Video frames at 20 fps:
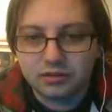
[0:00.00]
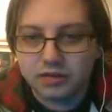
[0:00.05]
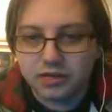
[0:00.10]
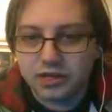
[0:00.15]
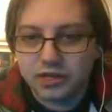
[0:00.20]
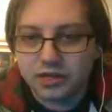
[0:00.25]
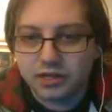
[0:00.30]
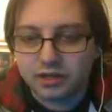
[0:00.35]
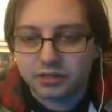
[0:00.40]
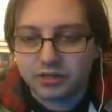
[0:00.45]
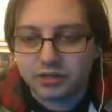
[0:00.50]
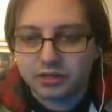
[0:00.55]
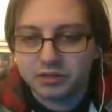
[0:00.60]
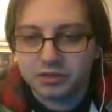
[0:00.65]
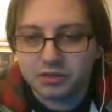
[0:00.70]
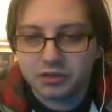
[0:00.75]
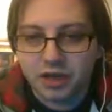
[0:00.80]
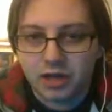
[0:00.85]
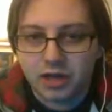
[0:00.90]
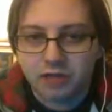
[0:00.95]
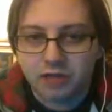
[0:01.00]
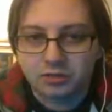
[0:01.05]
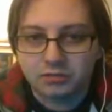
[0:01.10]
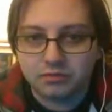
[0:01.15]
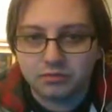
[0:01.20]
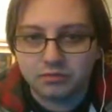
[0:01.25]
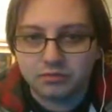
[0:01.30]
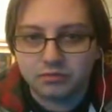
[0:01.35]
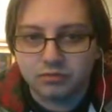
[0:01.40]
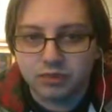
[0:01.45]
Yeah, I mean, they're not
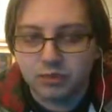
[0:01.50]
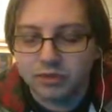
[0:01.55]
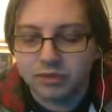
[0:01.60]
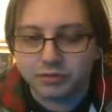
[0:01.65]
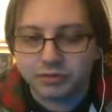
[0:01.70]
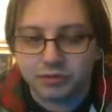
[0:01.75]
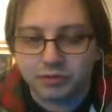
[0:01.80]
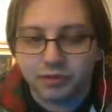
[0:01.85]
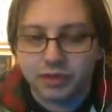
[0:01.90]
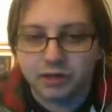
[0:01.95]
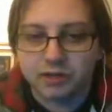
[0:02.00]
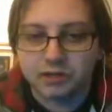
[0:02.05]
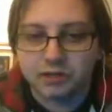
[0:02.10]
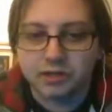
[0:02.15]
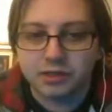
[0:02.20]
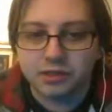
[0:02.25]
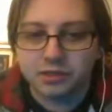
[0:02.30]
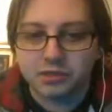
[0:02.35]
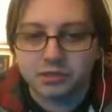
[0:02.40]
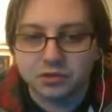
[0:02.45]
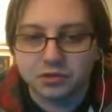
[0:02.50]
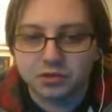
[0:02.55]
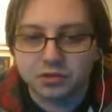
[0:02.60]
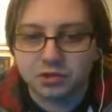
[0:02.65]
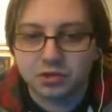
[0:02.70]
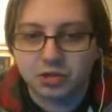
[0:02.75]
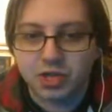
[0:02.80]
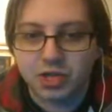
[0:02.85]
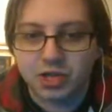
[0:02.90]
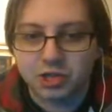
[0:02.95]
going for anything, so the
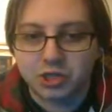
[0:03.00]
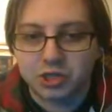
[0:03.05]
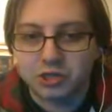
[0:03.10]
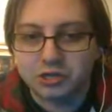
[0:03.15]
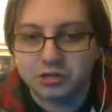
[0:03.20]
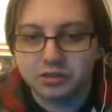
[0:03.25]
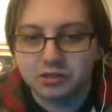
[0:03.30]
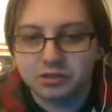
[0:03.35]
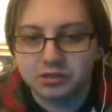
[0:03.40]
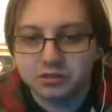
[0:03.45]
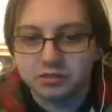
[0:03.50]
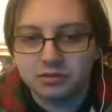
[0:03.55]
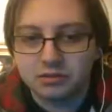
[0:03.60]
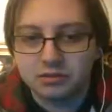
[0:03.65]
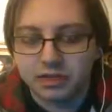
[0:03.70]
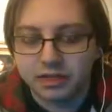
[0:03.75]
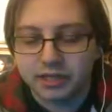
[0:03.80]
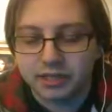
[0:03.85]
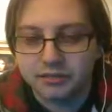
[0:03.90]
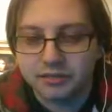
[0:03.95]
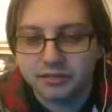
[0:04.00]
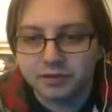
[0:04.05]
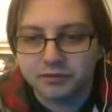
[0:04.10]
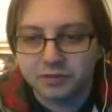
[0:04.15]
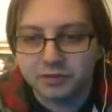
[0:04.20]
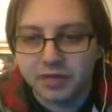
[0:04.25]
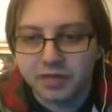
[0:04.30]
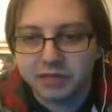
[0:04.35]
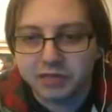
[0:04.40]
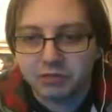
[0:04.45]
distraction, like, even if
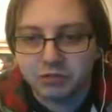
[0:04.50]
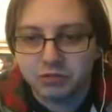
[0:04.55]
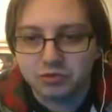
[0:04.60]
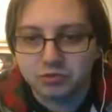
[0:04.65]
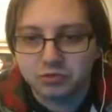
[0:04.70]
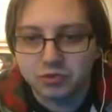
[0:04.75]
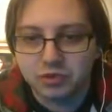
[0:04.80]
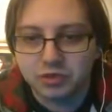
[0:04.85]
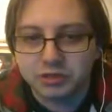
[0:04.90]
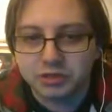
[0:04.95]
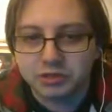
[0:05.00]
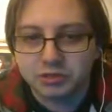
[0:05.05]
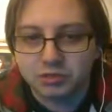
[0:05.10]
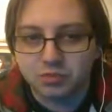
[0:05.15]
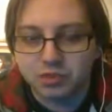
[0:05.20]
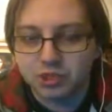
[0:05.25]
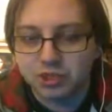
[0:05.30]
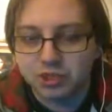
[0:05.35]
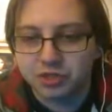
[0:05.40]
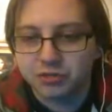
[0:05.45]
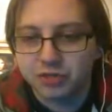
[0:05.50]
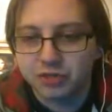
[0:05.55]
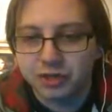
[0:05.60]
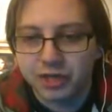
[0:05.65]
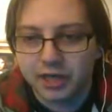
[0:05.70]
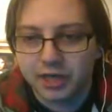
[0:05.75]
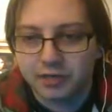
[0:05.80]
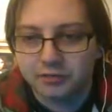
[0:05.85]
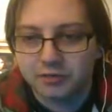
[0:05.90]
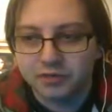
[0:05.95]
Mandy Rose wins, what does she win
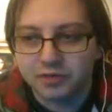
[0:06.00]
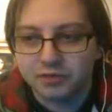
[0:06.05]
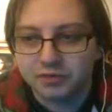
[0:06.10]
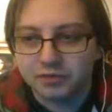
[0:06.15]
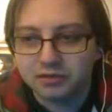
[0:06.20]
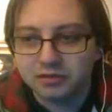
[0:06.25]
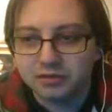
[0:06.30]
out of it?